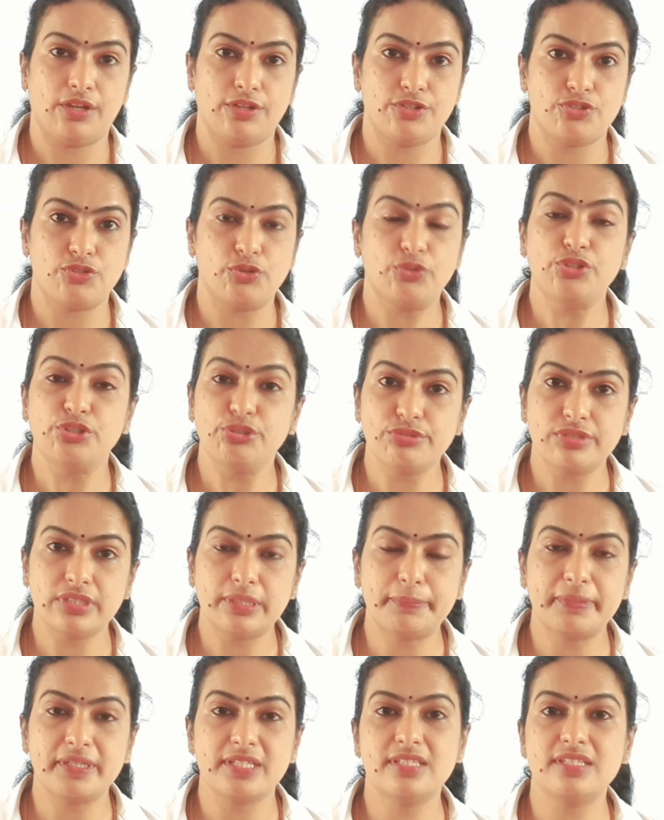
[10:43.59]
So, due to the
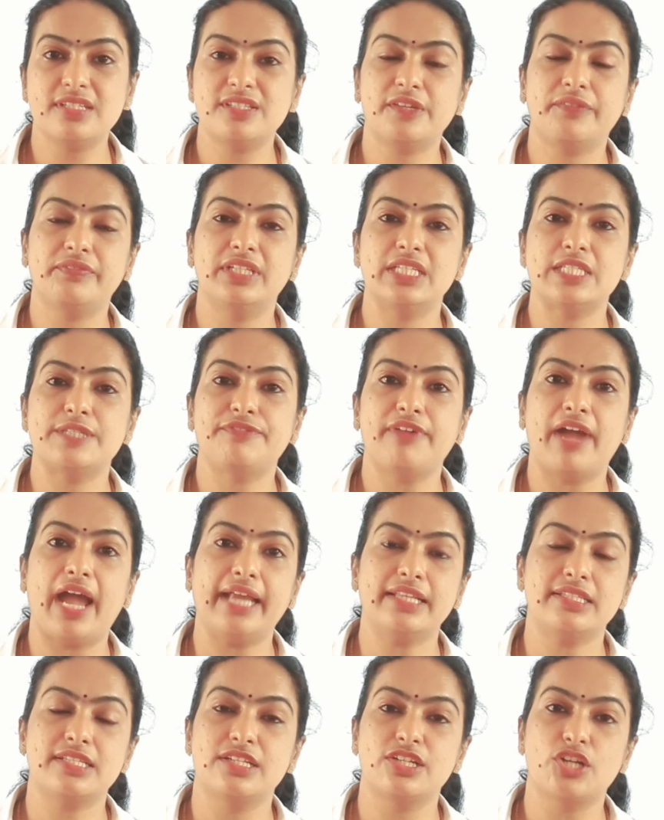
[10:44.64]
presence of these
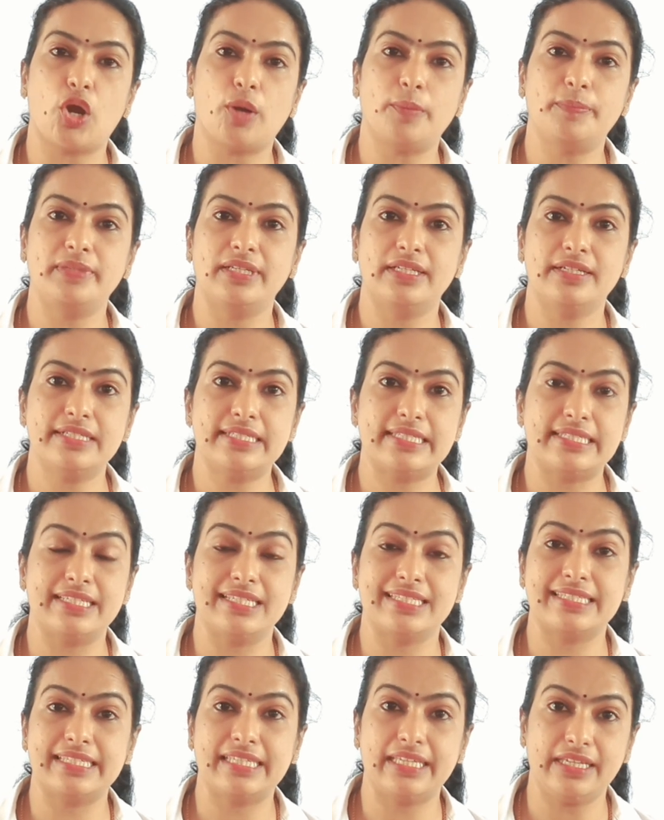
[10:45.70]
fat droplets, the
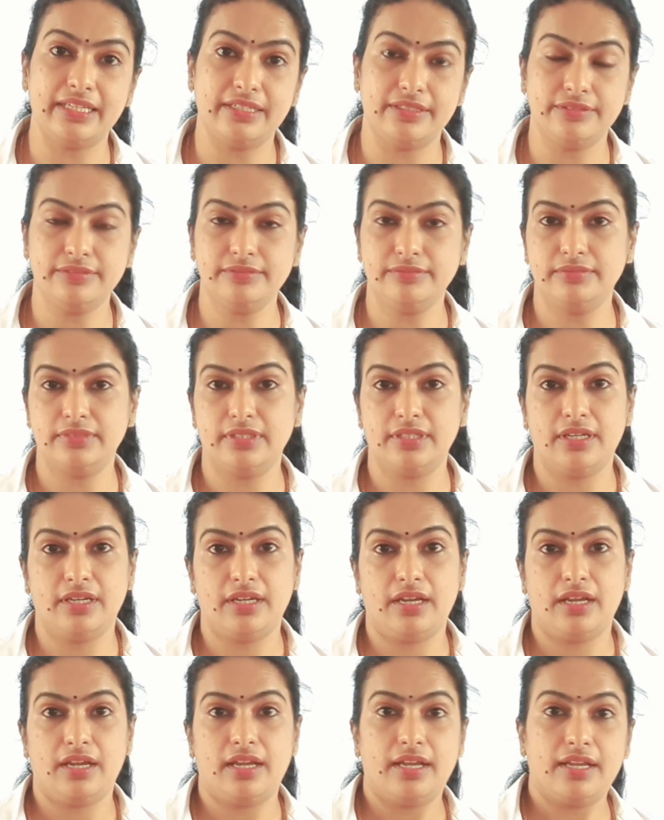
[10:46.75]
skin,
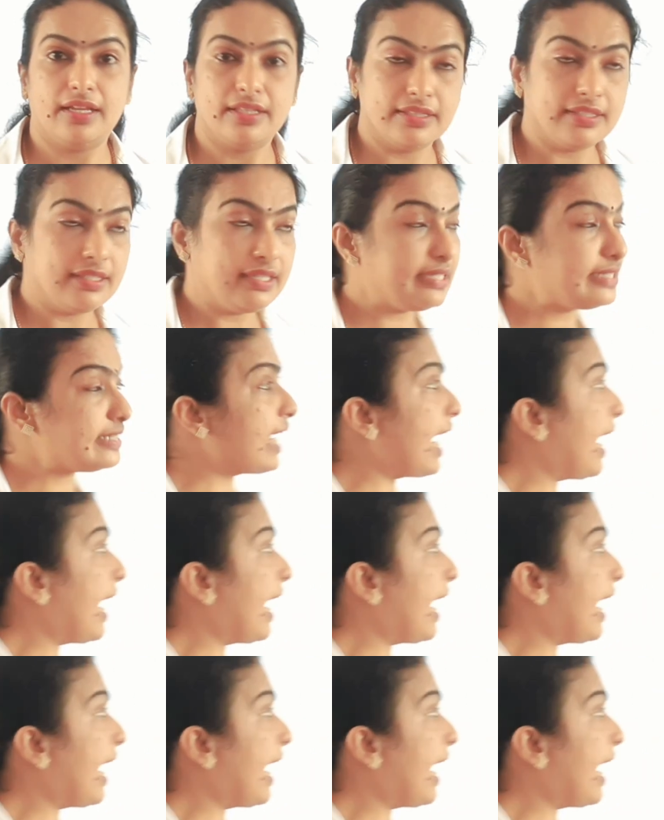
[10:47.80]
it